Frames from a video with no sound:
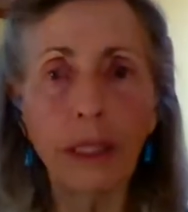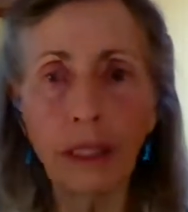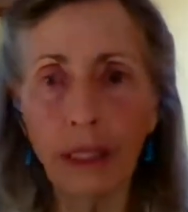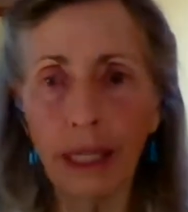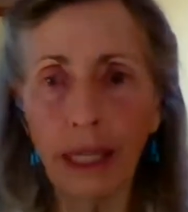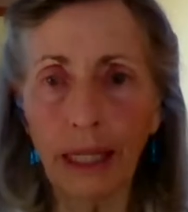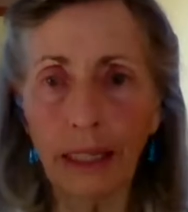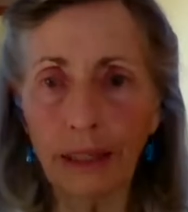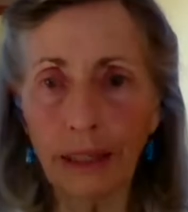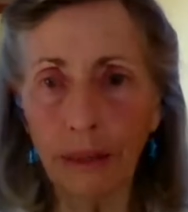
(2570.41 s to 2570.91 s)

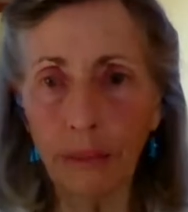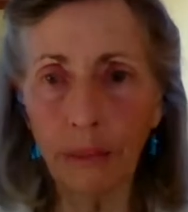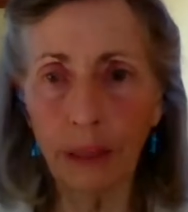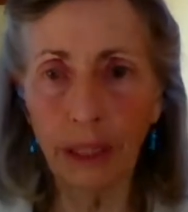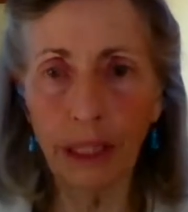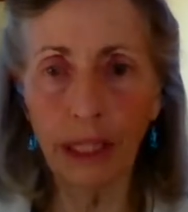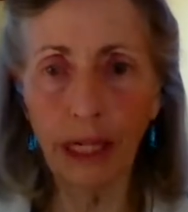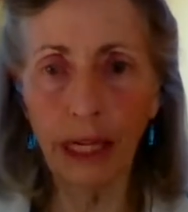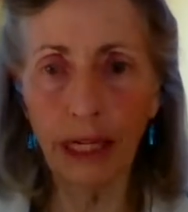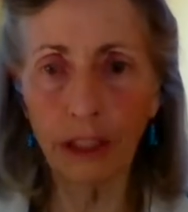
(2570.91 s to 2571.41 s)
can get
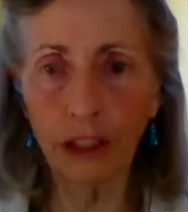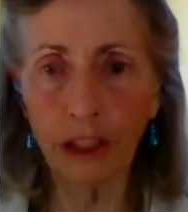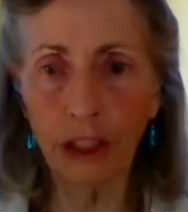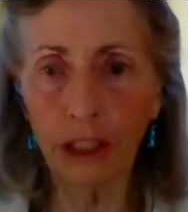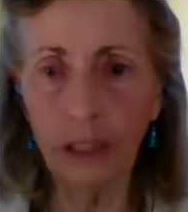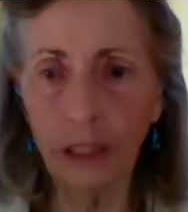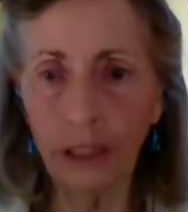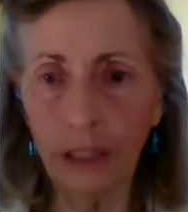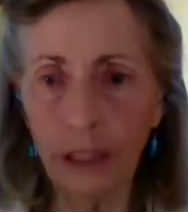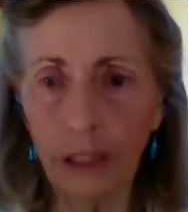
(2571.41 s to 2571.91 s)
some
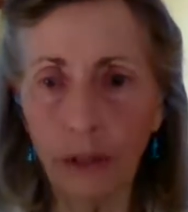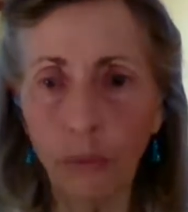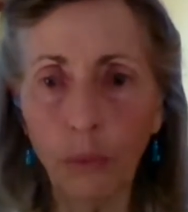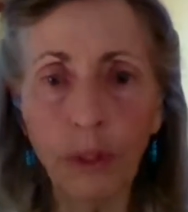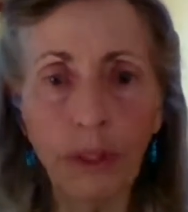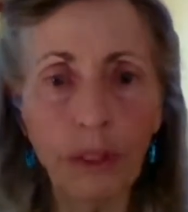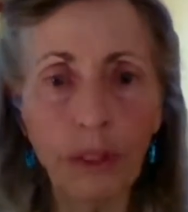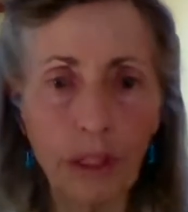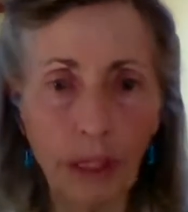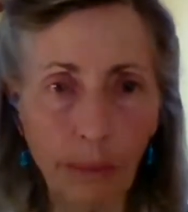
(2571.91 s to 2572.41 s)
connections
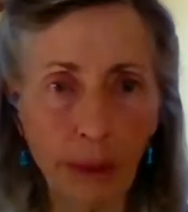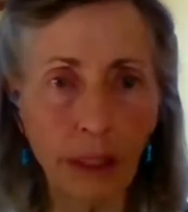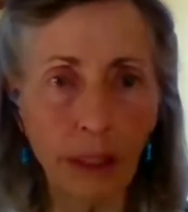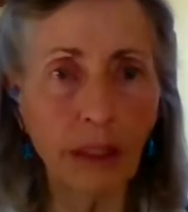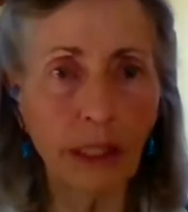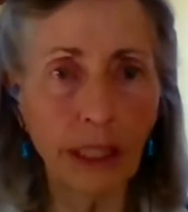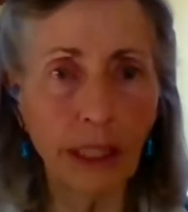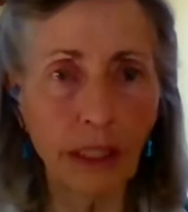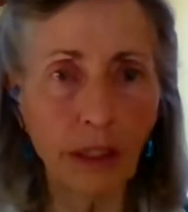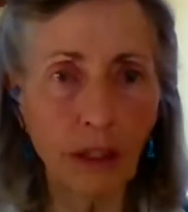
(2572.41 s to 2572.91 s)
with some of
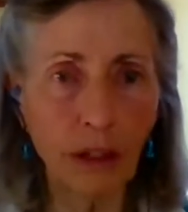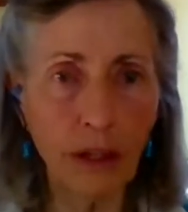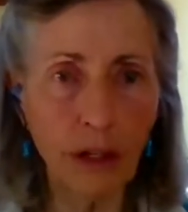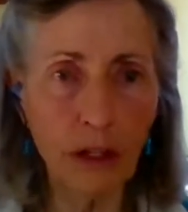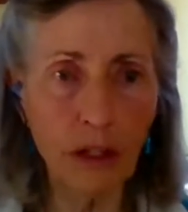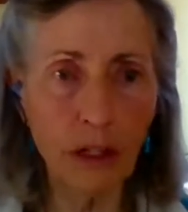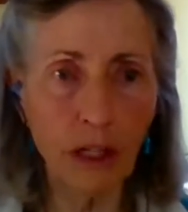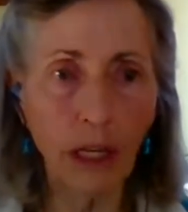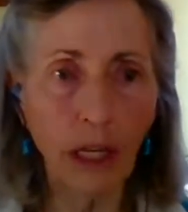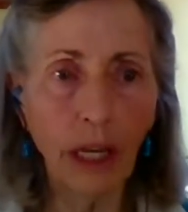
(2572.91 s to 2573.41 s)
the
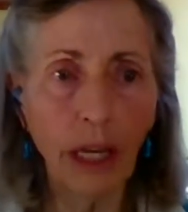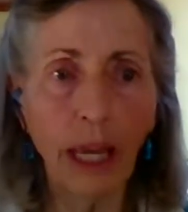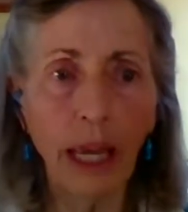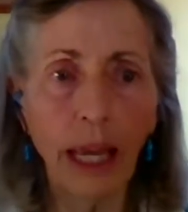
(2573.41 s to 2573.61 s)
leaders.